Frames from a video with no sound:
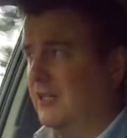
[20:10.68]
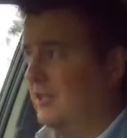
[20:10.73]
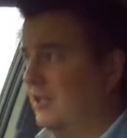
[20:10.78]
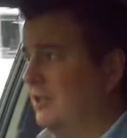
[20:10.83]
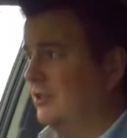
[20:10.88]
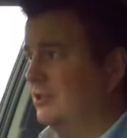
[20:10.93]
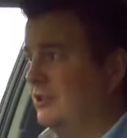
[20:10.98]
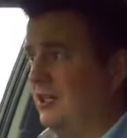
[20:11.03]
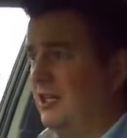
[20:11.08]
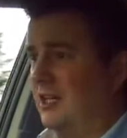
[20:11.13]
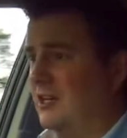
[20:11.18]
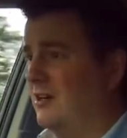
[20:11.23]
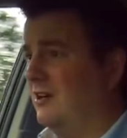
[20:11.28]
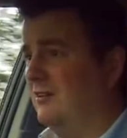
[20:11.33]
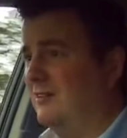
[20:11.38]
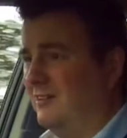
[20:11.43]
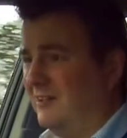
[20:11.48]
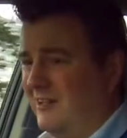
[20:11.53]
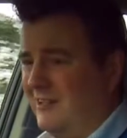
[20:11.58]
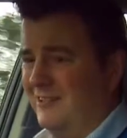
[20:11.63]
so you can't
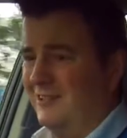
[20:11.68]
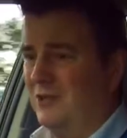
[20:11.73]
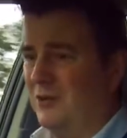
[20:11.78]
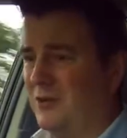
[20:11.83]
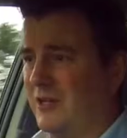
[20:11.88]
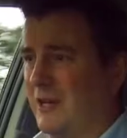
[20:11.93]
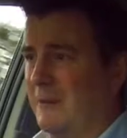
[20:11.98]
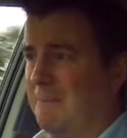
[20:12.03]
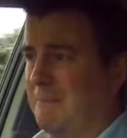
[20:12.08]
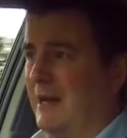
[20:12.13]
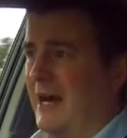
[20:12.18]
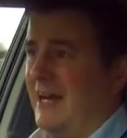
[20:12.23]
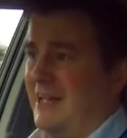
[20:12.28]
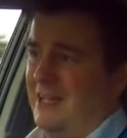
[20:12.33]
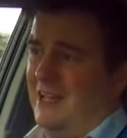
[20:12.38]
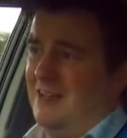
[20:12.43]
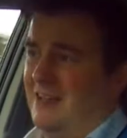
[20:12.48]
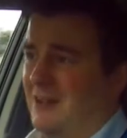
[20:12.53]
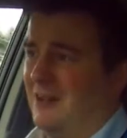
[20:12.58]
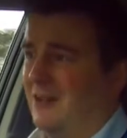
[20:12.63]
like knock it back, you
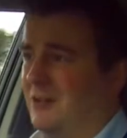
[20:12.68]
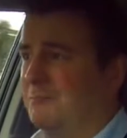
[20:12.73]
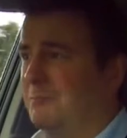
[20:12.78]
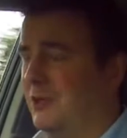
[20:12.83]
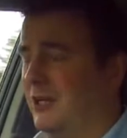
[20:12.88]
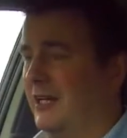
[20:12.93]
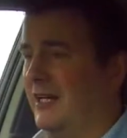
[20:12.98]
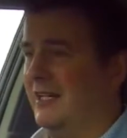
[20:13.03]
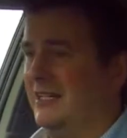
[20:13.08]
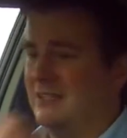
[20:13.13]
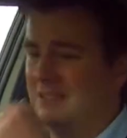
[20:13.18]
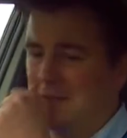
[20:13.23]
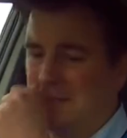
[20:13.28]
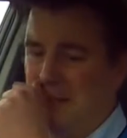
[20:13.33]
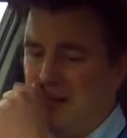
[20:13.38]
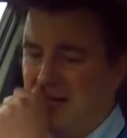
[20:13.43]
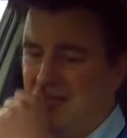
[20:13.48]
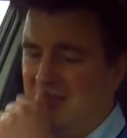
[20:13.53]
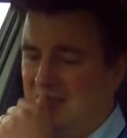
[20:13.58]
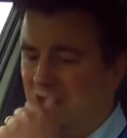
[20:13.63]
can't put it into
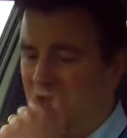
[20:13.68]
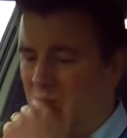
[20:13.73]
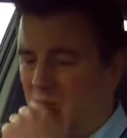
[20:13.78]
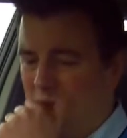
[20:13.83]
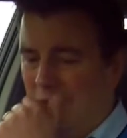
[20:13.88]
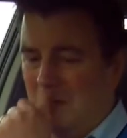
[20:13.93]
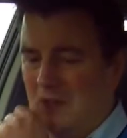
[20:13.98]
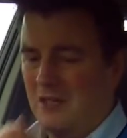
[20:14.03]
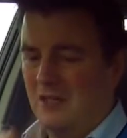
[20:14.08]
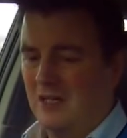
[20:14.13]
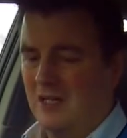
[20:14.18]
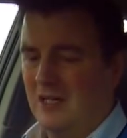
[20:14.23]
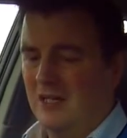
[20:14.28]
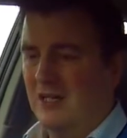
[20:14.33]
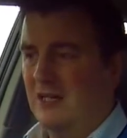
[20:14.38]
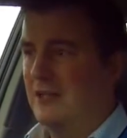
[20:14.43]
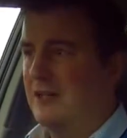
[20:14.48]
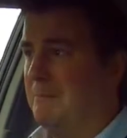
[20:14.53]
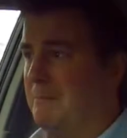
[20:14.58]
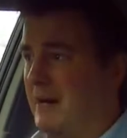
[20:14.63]
manual.
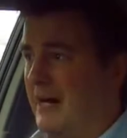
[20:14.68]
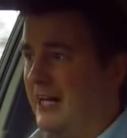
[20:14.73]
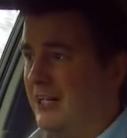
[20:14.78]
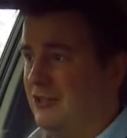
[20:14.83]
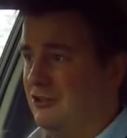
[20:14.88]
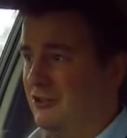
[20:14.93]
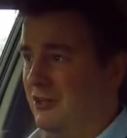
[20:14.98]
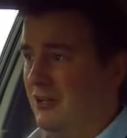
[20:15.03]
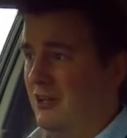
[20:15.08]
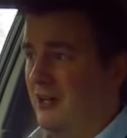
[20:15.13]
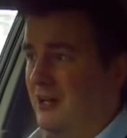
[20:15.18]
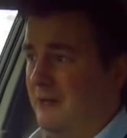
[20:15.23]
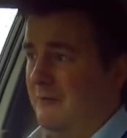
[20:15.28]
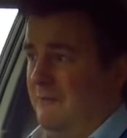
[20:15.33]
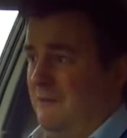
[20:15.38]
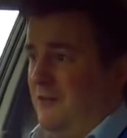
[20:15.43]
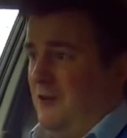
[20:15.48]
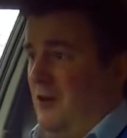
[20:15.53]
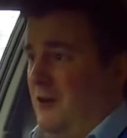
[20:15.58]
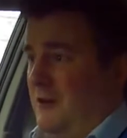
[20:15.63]
The battery life,
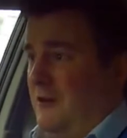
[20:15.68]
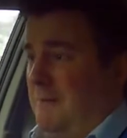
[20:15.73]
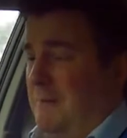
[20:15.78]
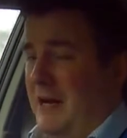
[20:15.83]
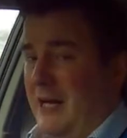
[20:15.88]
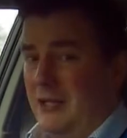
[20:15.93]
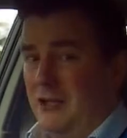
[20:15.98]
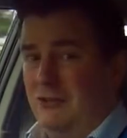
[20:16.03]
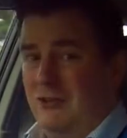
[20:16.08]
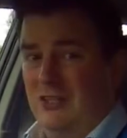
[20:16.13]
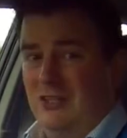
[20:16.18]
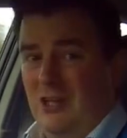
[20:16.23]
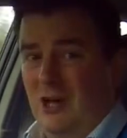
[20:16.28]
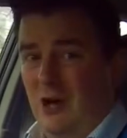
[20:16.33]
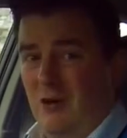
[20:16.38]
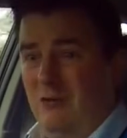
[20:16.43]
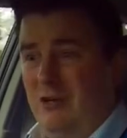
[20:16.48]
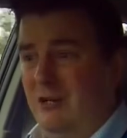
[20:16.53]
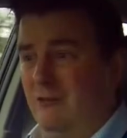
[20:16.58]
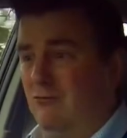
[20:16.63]
the batteries
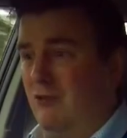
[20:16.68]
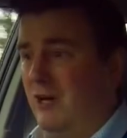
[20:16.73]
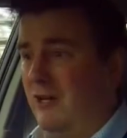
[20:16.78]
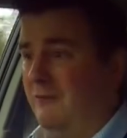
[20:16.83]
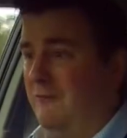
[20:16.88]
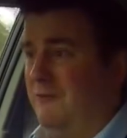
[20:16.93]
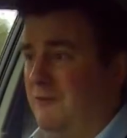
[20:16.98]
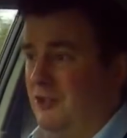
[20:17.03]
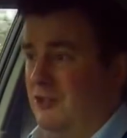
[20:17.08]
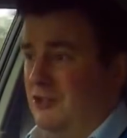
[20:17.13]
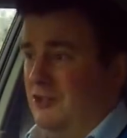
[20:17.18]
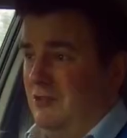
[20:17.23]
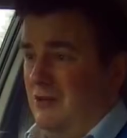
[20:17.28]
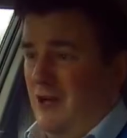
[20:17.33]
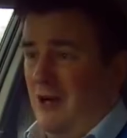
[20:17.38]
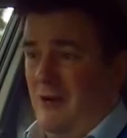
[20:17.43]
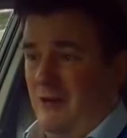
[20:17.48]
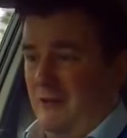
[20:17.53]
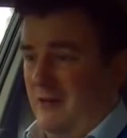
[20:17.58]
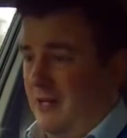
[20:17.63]
only run for
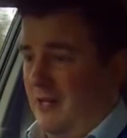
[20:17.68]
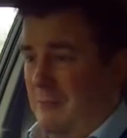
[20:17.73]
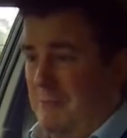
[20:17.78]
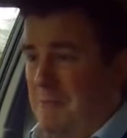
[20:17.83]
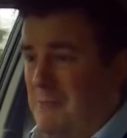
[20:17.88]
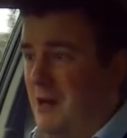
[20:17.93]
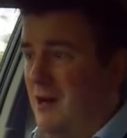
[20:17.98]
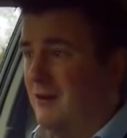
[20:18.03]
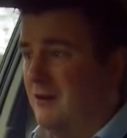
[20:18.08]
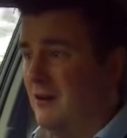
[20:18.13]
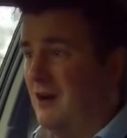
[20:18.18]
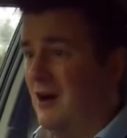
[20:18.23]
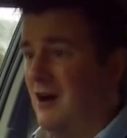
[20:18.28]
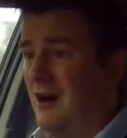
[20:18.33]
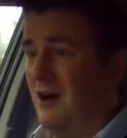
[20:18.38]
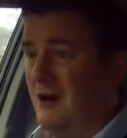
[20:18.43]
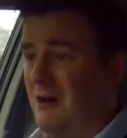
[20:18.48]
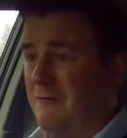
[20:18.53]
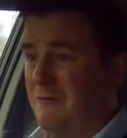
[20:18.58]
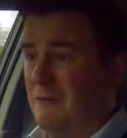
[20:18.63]
like a mile and a
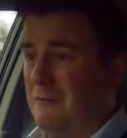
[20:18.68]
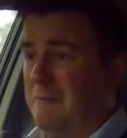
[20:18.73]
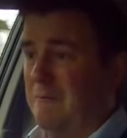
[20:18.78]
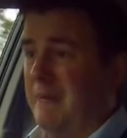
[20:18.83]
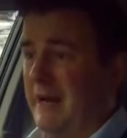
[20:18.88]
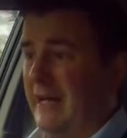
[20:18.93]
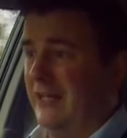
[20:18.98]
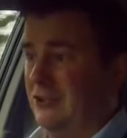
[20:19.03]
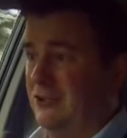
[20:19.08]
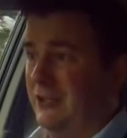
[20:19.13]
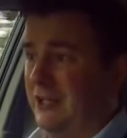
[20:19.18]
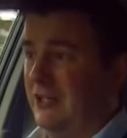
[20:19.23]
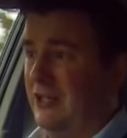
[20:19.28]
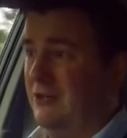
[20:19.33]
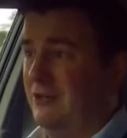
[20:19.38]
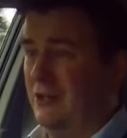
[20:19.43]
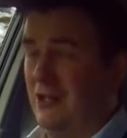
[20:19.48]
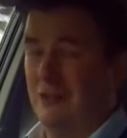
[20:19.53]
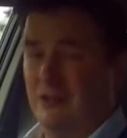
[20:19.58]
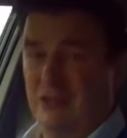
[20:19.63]
half on battery. You
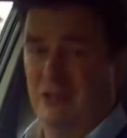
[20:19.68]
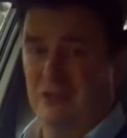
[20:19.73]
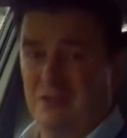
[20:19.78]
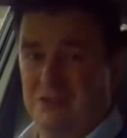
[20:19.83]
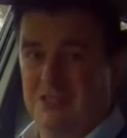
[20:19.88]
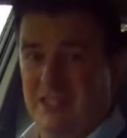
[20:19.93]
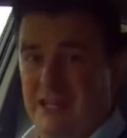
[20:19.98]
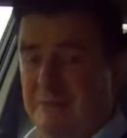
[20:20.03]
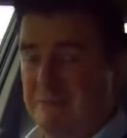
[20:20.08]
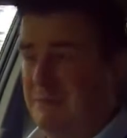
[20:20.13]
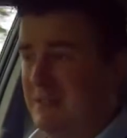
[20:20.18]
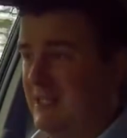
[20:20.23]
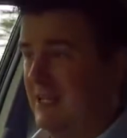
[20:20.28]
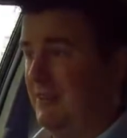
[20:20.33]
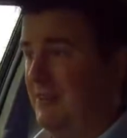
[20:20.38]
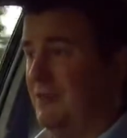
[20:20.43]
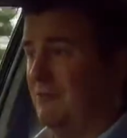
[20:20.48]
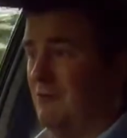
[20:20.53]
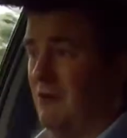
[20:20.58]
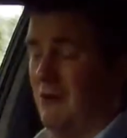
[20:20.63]
can only use
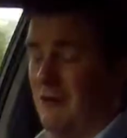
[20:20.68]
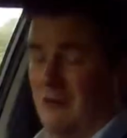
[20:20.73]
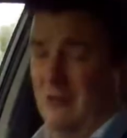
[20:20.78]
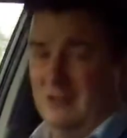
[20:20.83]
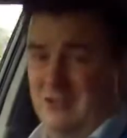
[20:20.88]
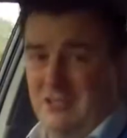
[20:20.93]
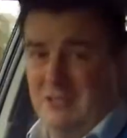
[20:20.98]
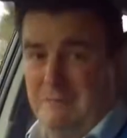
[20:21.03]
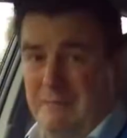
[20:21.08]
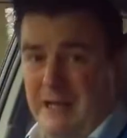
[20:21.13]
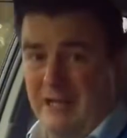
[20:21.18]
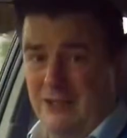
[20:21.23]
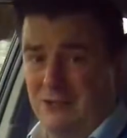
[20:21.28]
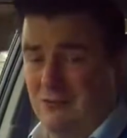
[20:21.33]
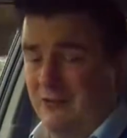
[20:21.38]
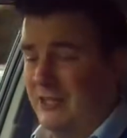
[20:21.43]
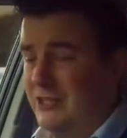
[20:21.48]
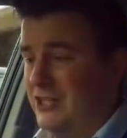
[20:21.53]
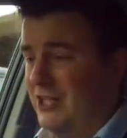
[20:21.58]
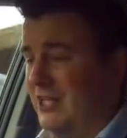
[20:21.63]
10% throttle as the petrol
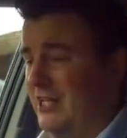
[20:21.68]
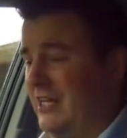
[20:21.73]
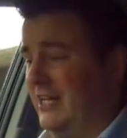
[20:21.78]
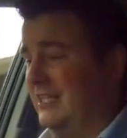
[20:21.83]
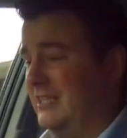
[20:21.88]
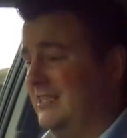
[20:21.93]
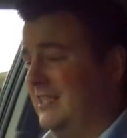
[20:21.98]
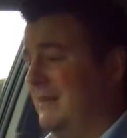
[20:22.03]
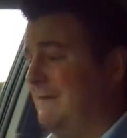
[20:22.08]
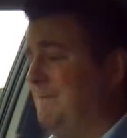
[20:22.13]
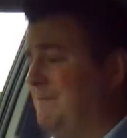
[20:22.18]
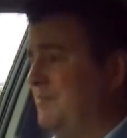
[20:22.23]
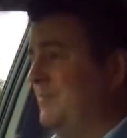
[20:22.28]
engine kicks in.